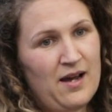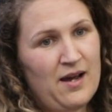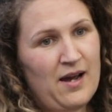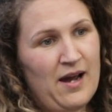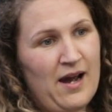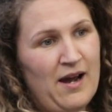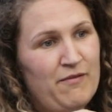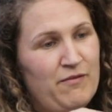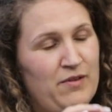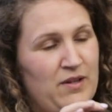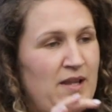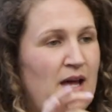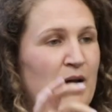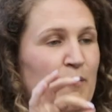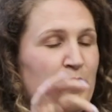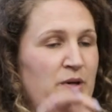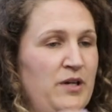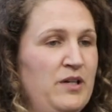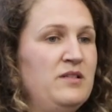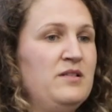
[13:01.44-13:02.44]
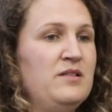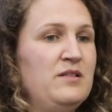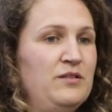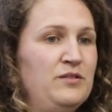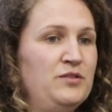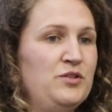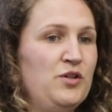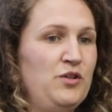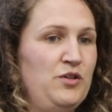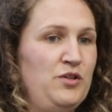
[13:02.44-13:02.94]
having that personal
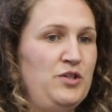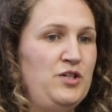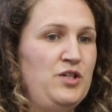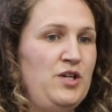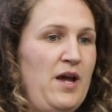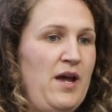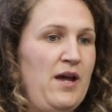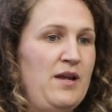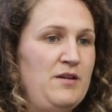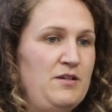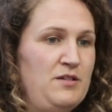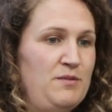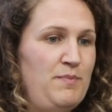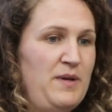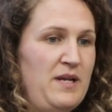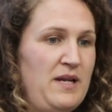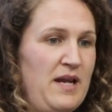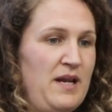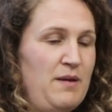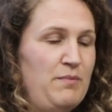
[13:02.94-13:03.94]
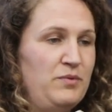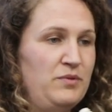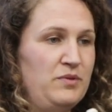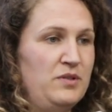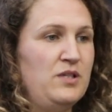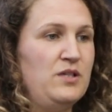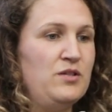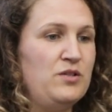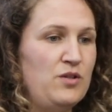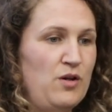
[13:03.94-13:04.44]
touch and being able
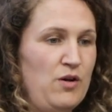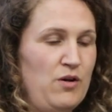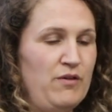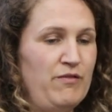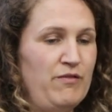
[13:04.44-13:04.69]
to sort